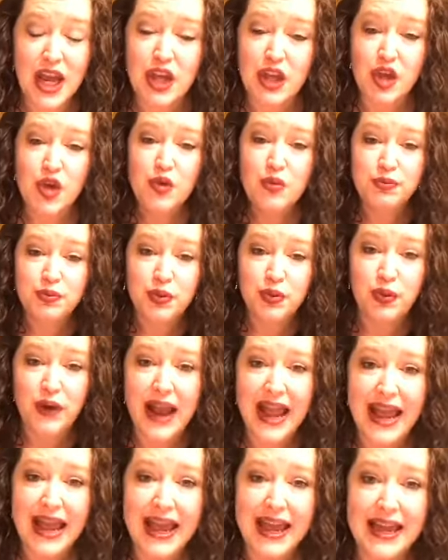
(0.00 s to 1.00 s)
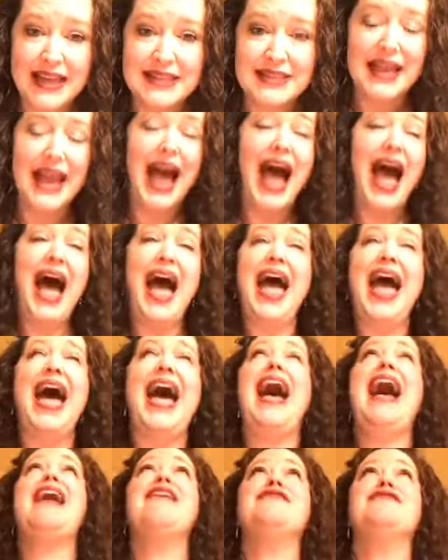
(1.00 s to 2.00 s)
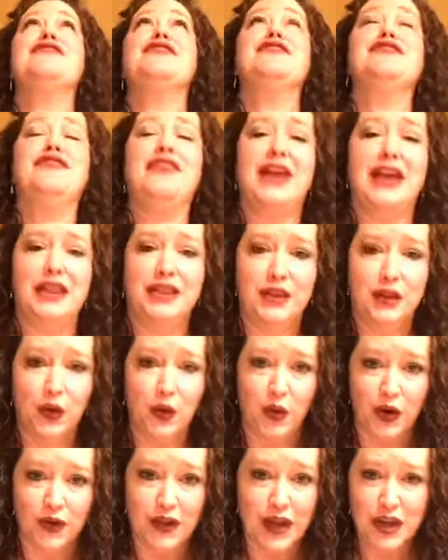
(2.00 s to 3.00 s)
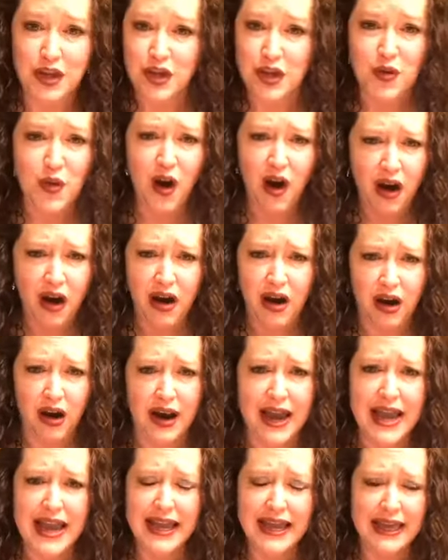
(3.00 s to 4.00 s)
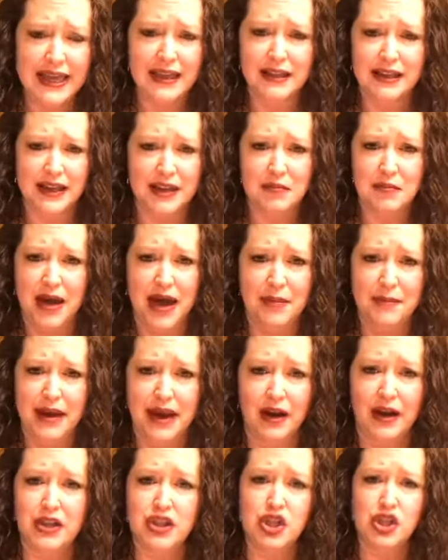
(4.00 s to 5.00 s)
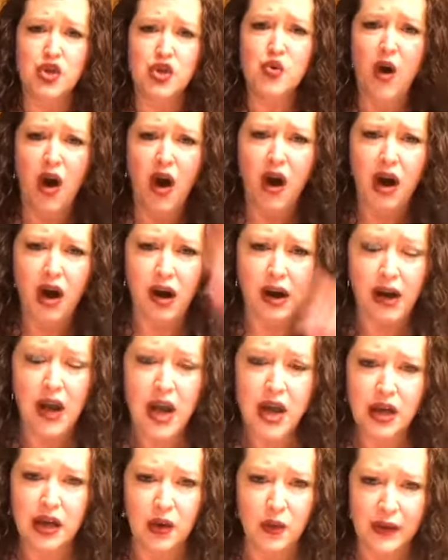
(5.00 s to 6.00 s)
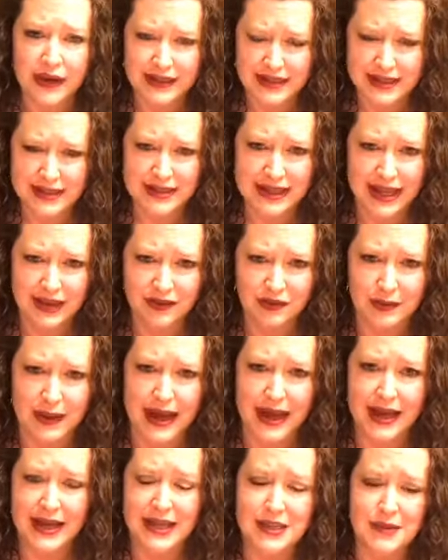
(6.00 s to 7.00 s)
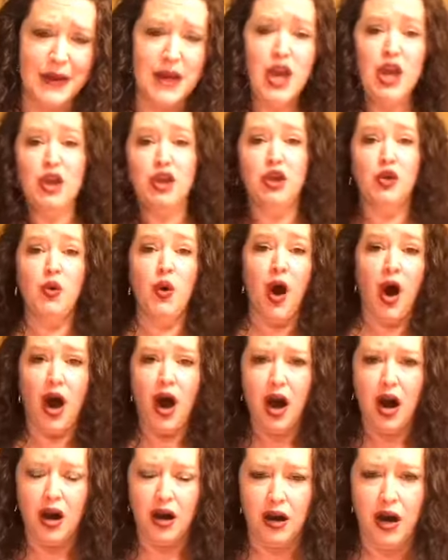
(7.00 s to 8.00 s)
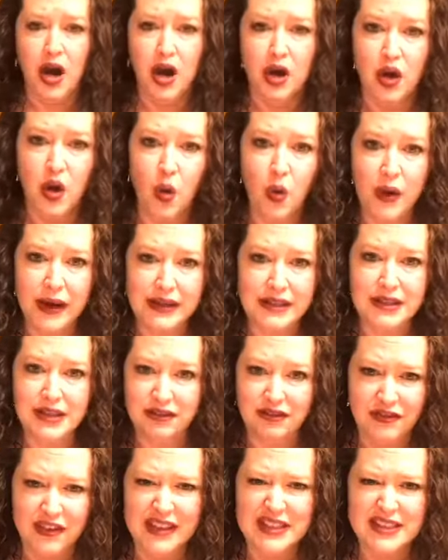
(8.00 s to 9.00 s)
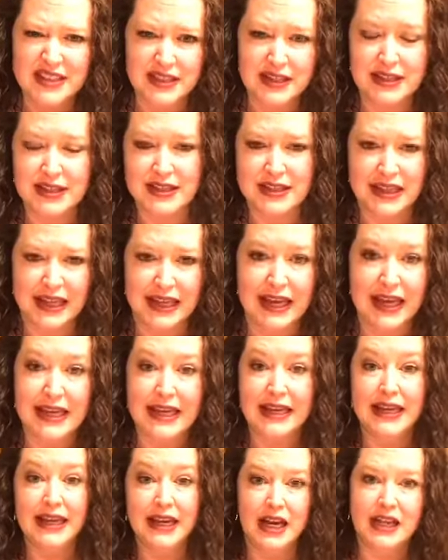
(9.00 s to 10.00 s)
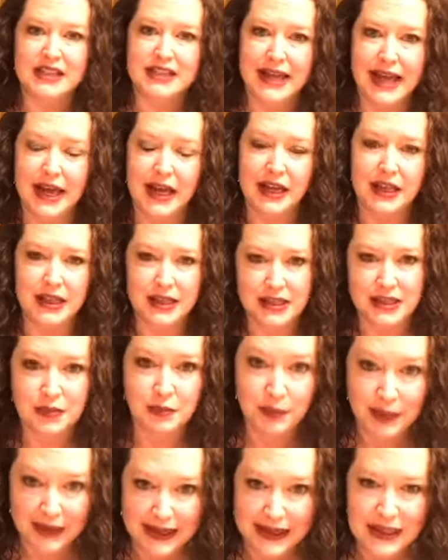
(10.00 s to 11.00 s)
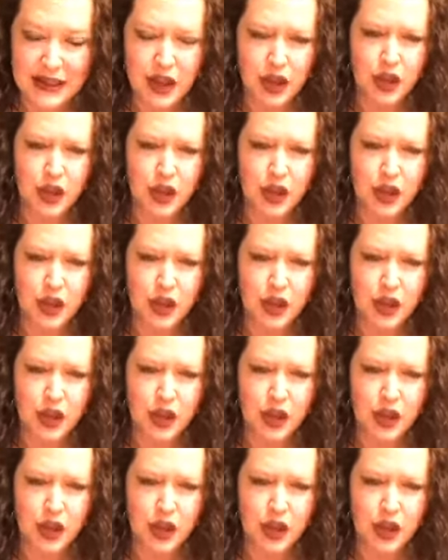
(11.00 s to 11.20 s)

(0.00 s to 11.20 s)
You pray and say, I have the faith, Lord, that you are healing my marriage. You are going to save my husband. You are going to fix this thing and get us out of this pit.